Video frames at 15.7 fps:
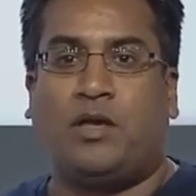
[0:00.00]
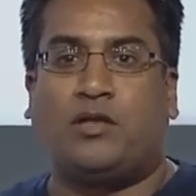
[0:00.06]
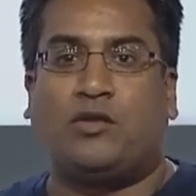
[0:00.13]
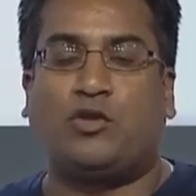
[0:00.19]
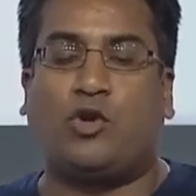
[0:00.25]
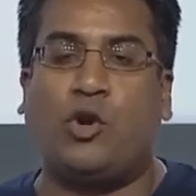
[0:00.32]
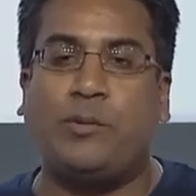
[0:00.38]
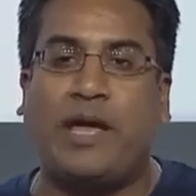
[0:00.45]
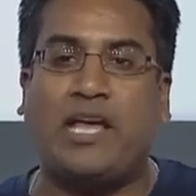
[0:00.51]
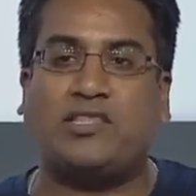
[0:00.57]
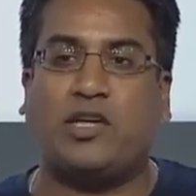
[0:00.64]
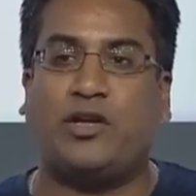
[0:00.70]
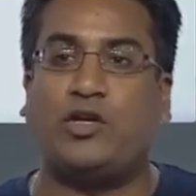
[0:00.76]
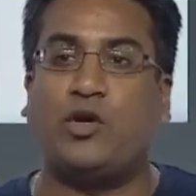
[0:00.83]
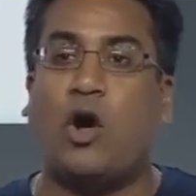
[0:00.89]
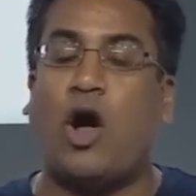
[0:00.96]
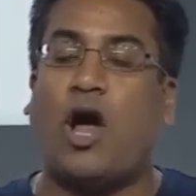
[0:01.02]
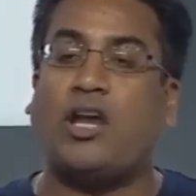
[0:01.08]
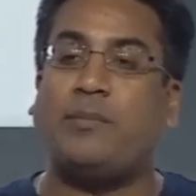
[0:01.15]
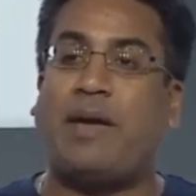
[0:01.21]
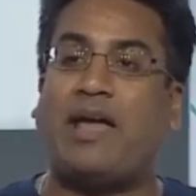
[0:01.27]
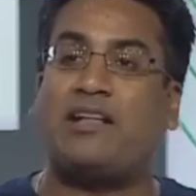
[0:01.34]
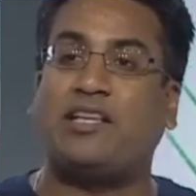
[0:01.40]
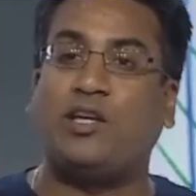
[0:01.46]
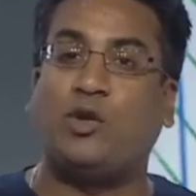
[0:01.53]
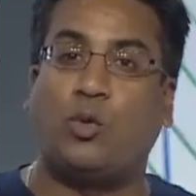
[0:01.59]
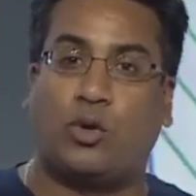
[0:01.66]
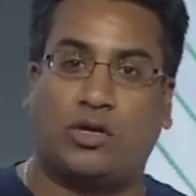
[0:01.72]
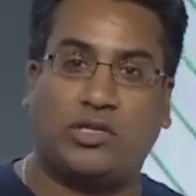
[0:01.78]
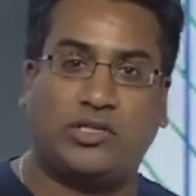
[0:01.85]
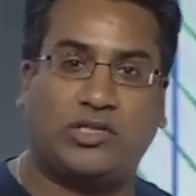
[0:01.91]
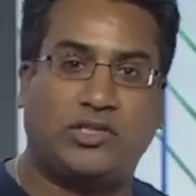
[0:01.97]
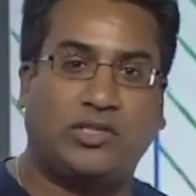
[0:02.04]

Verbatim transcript: So Chromecast Audio automatically works